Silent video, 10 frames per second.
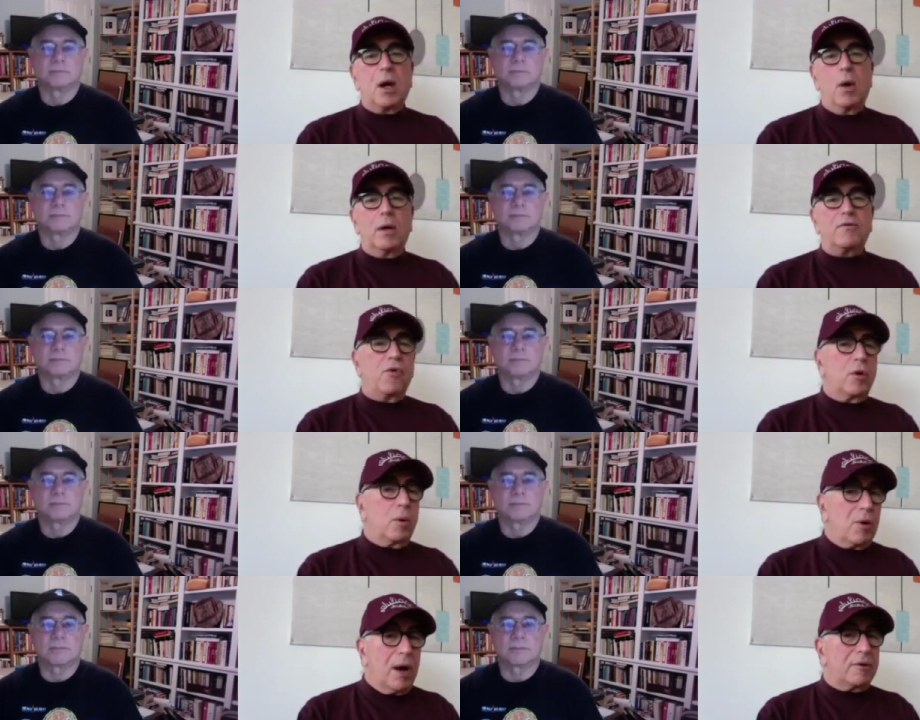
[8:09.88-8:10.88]
Speaker 1: on
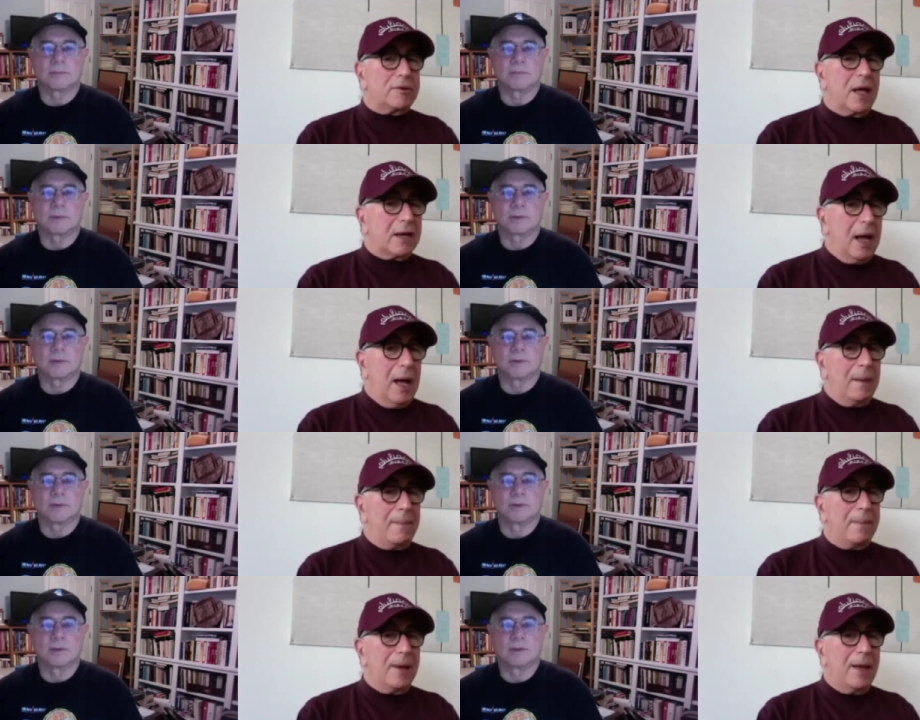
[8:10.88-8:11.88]
fornobravo.com
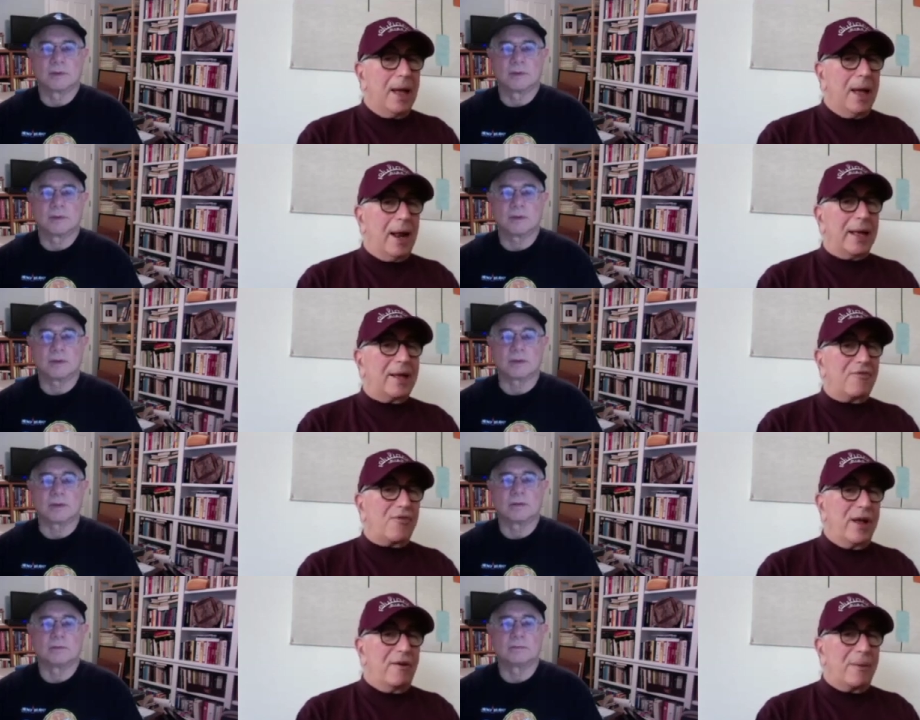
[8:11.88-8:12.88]
and I get
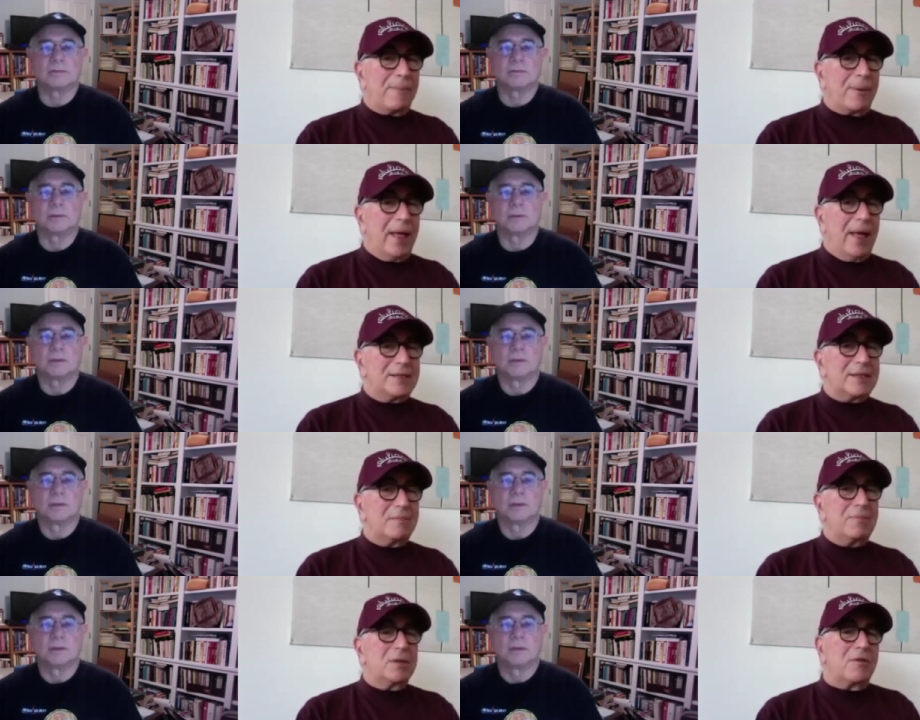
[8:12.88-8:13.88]
free oven plans and
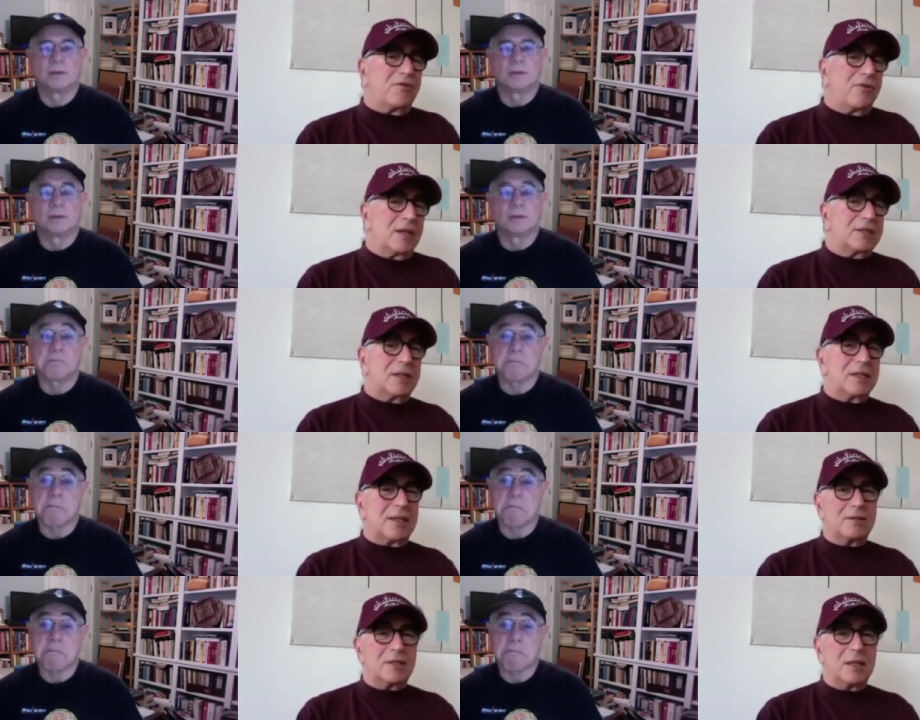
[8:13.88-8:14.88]
build it for less than a $1,000.
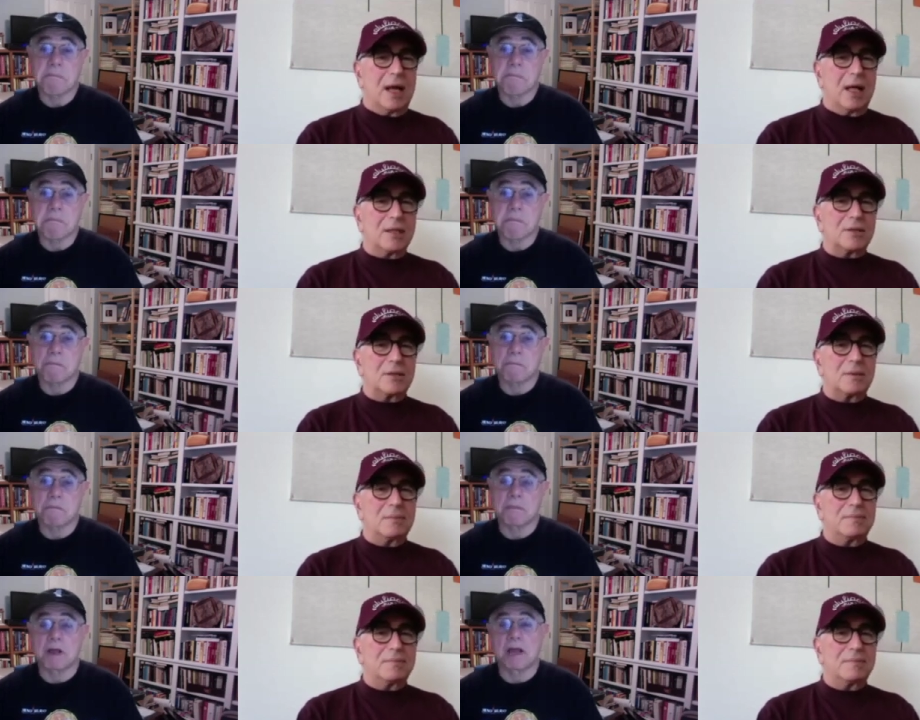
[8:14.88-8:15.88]

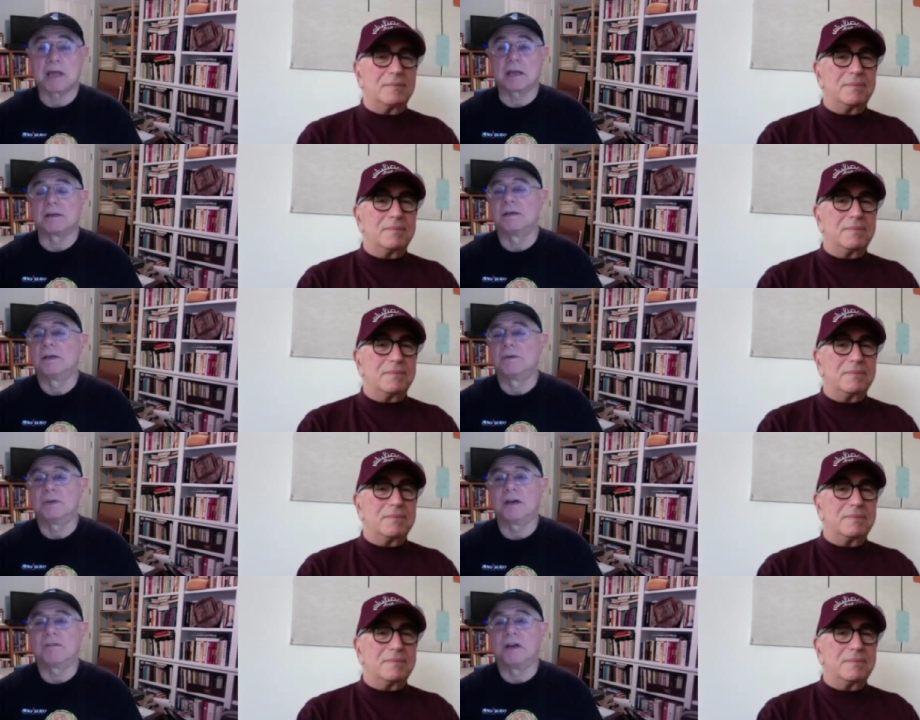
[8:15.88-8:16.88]
Speaker 2: Hey, we
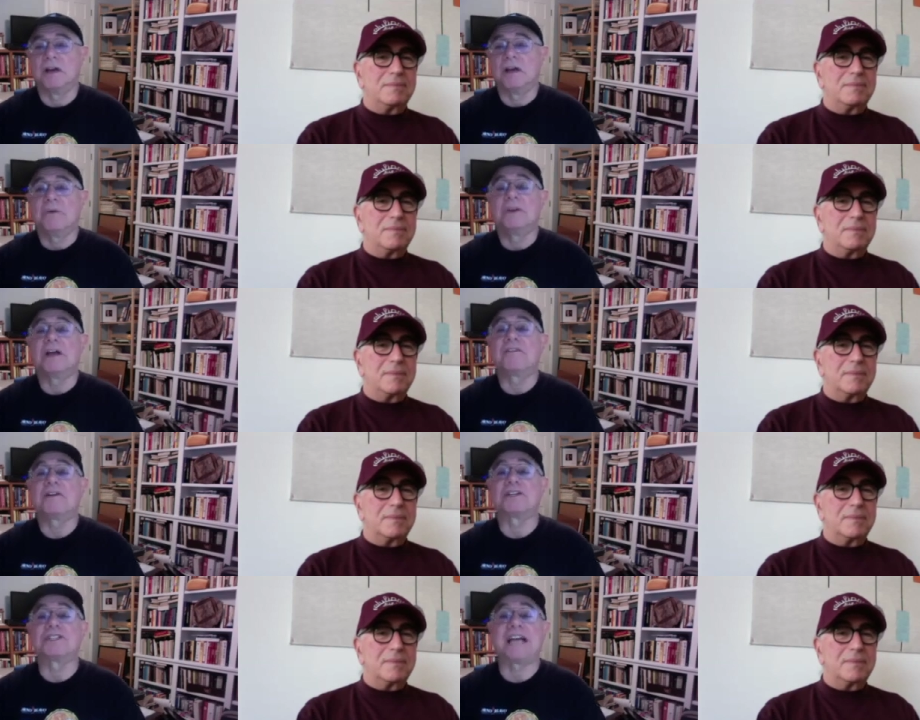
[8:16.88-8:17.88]
love we love
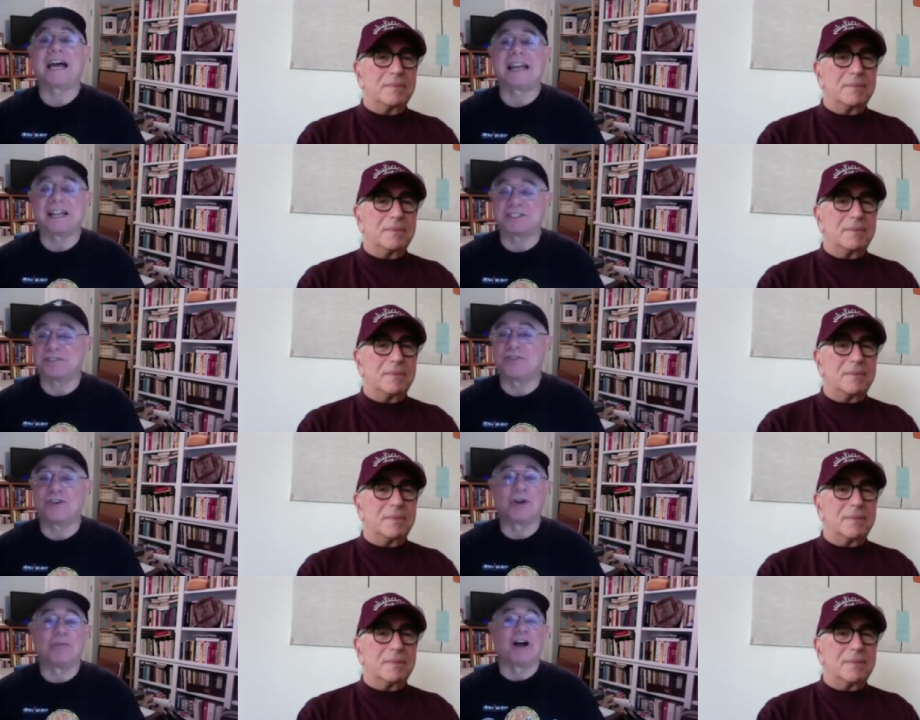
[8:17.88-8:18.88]
hearing shout outs to
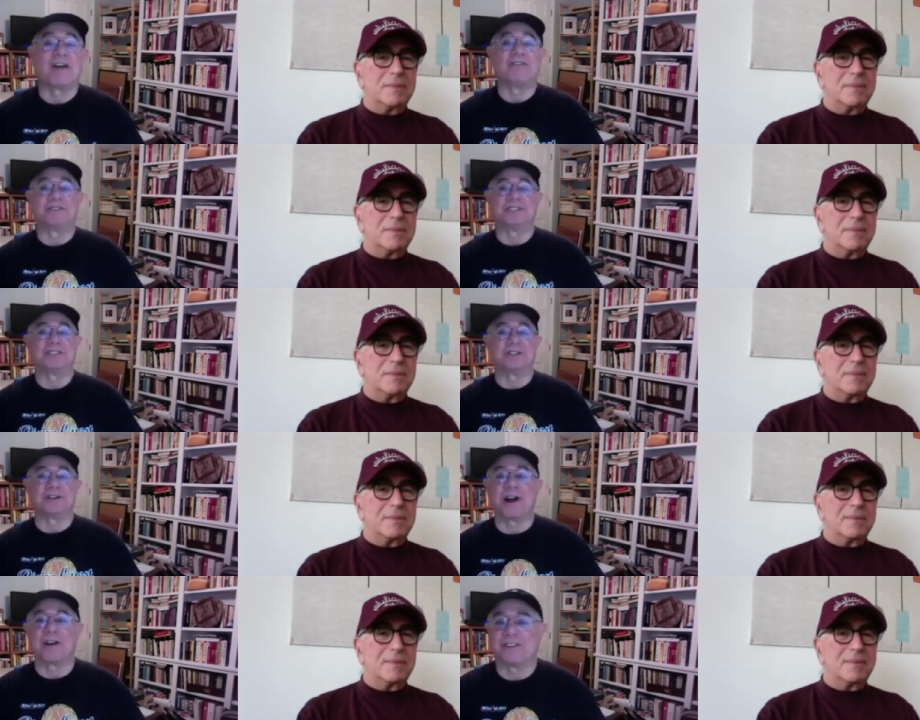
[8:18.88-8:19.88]
Forno Bravo since they're
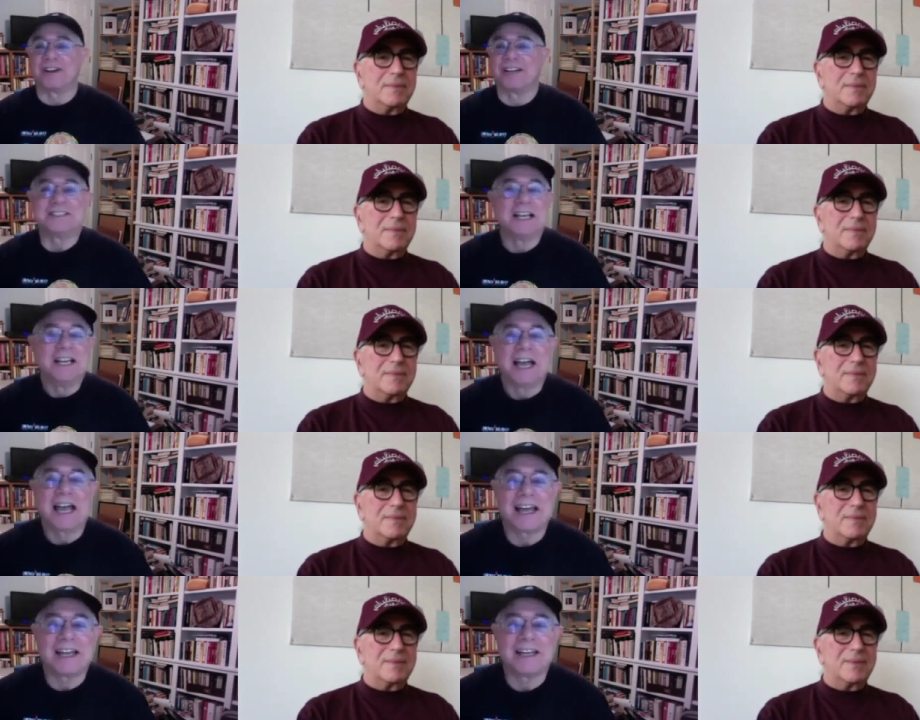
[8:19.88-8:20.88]
our friends.
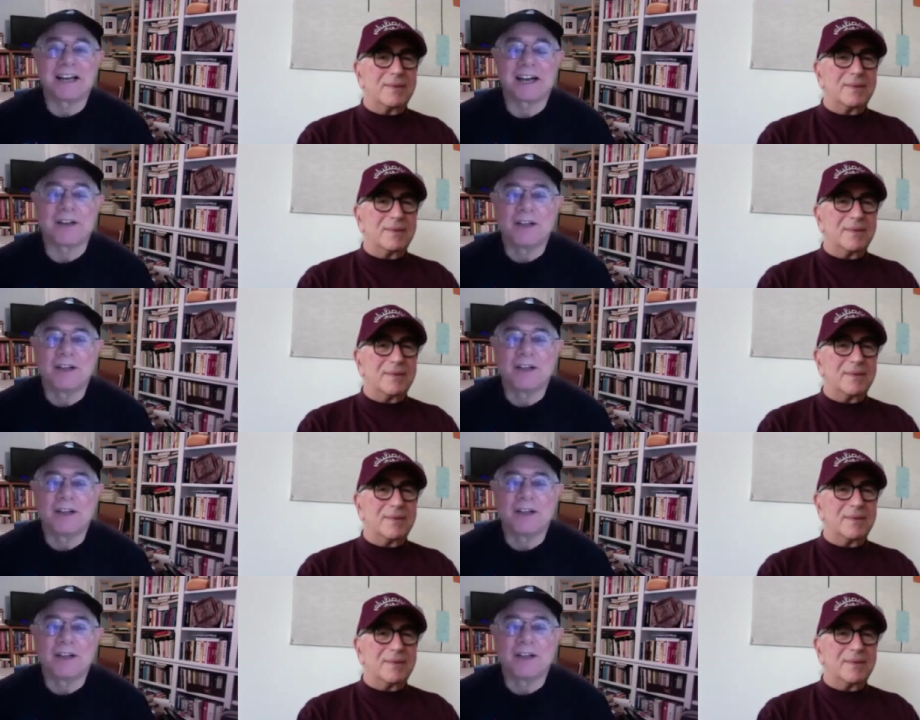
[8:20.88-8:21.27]
And, uh,